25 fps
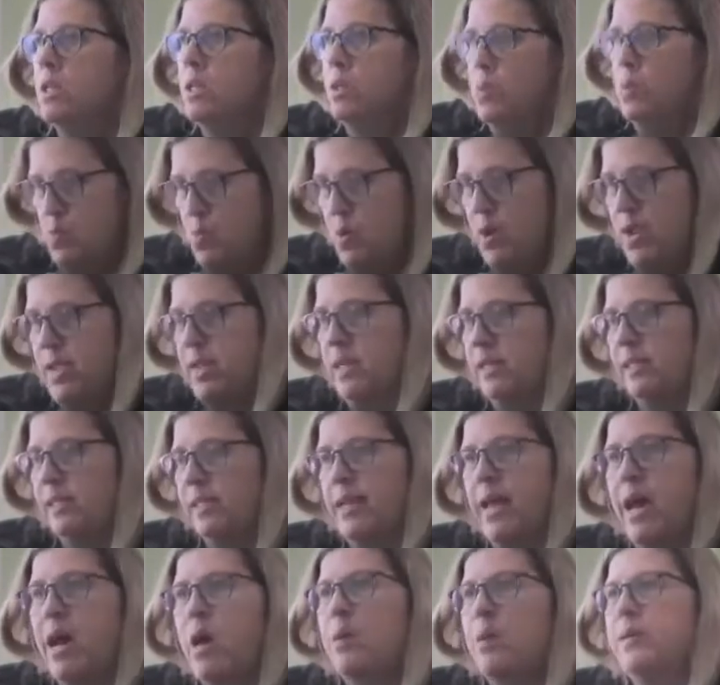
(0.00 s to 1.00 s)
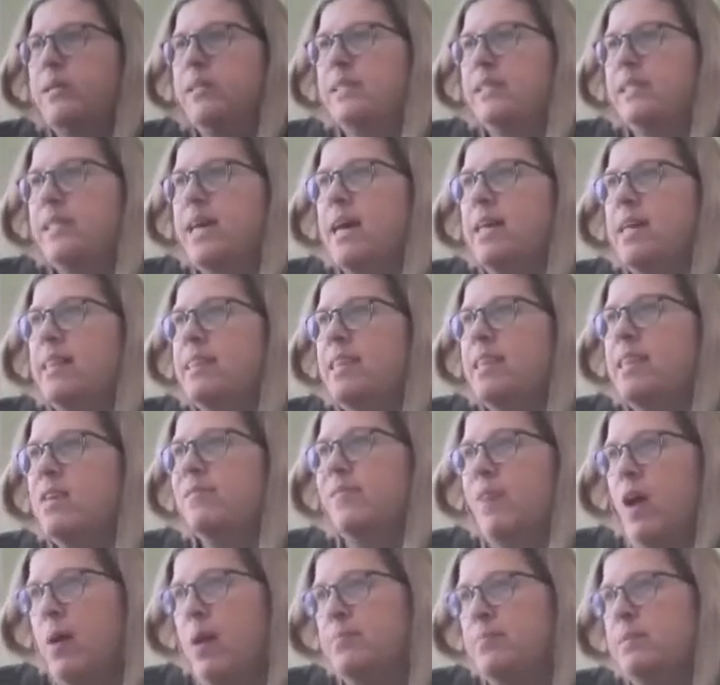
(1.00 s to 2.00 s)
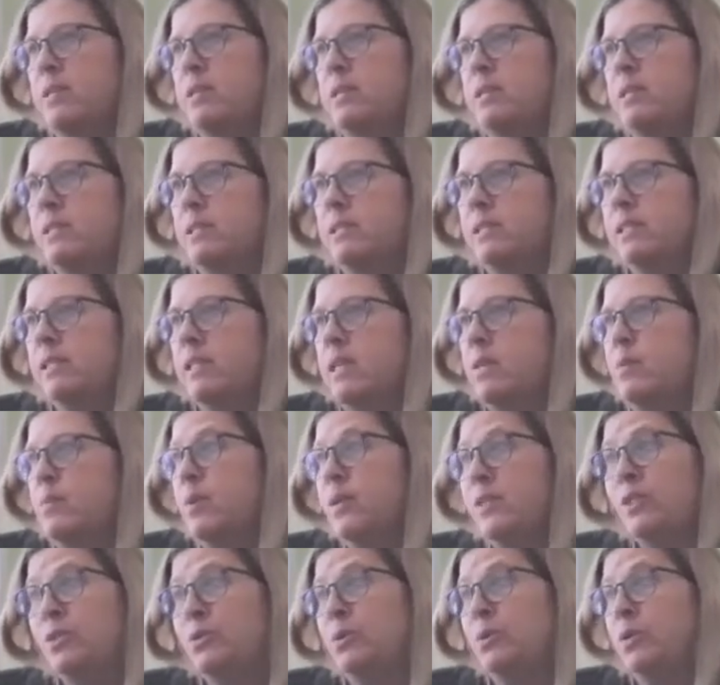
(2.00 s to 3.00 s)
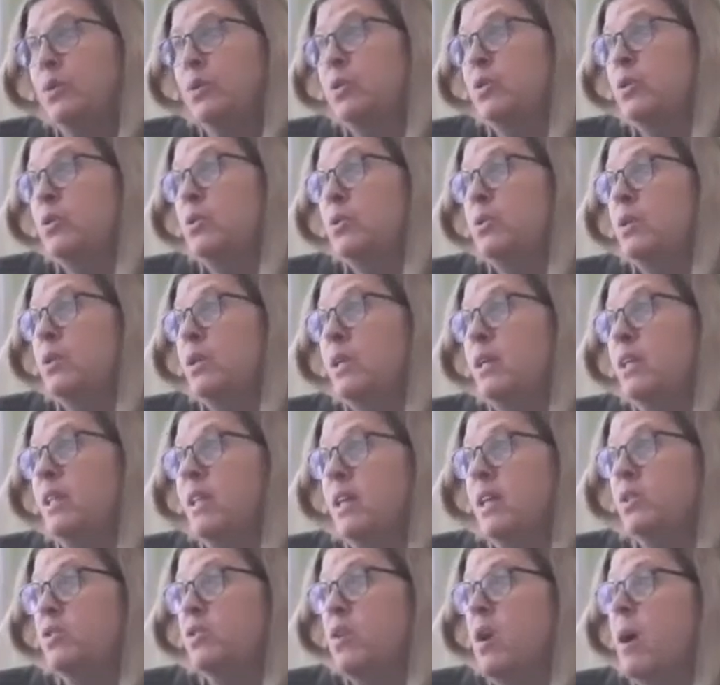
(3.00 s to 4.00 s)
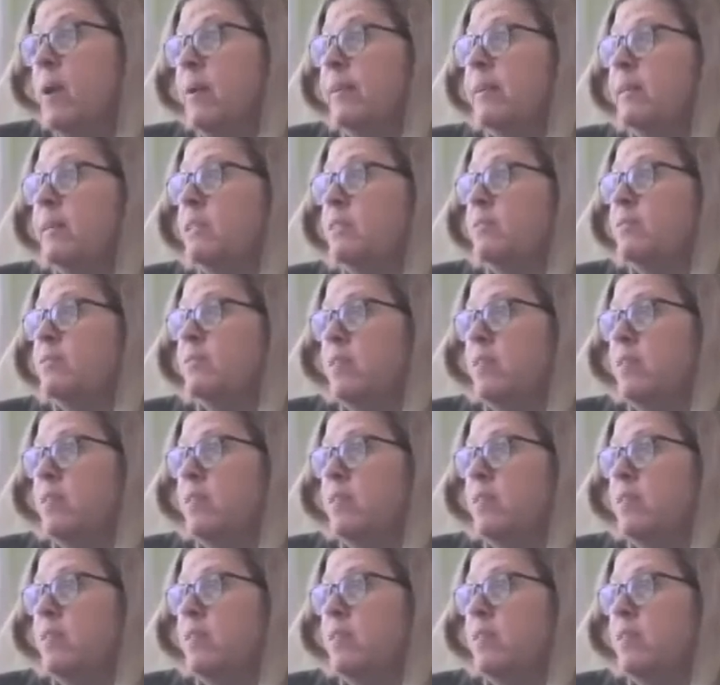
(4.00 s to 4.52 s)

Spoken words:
way it is now is that they've updated the state one to include electronic